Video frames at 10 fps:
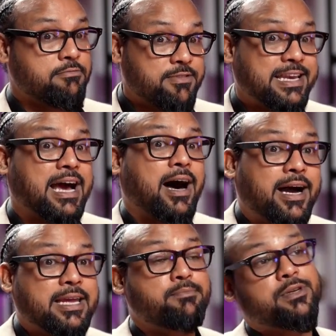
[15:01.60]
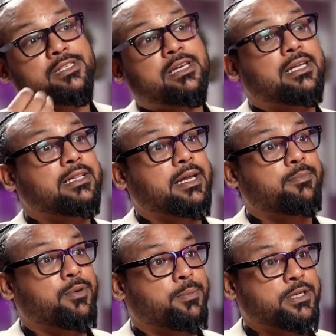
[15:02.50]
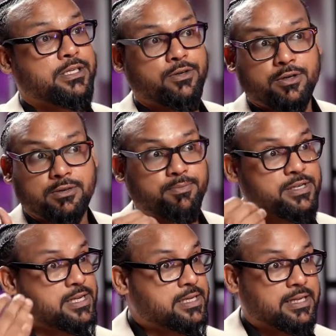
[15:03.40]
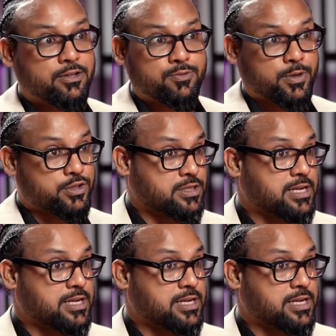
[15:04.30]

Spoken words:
when I am presenting that property or presenting the projects.